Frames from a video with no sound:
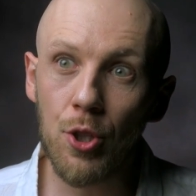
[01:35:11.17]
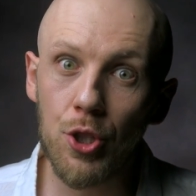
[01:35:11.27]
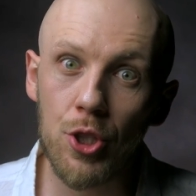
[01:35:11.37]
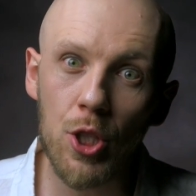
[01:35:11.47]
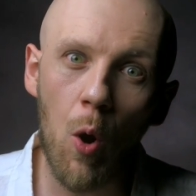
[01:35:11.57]
you're
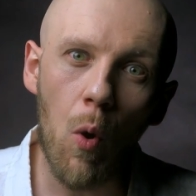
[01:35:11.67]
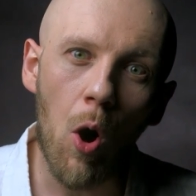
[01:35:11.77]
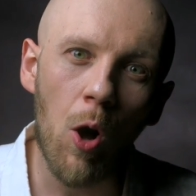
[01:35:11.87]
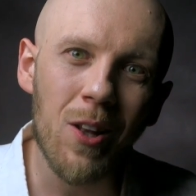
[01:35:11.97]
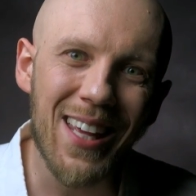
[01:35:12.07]
so
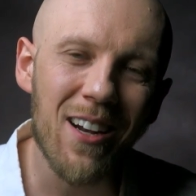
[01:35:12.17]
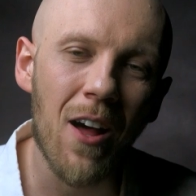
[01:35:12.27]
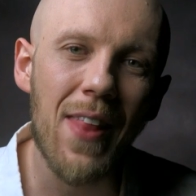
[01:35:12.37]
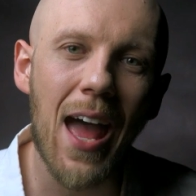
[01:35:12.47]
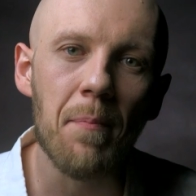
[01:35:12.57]
all in
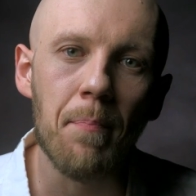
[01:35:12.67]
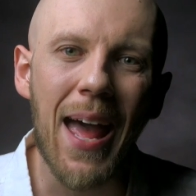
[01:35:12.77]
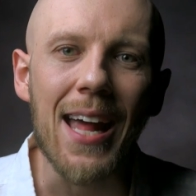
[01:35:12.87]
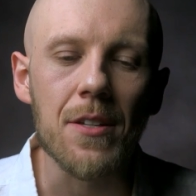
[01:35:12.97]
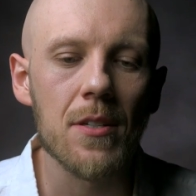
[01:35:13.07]
on that
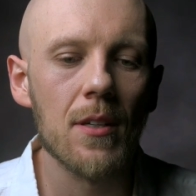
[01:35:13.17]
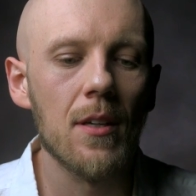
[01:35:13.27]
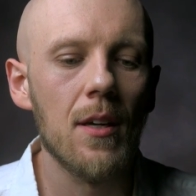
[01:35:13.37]
bet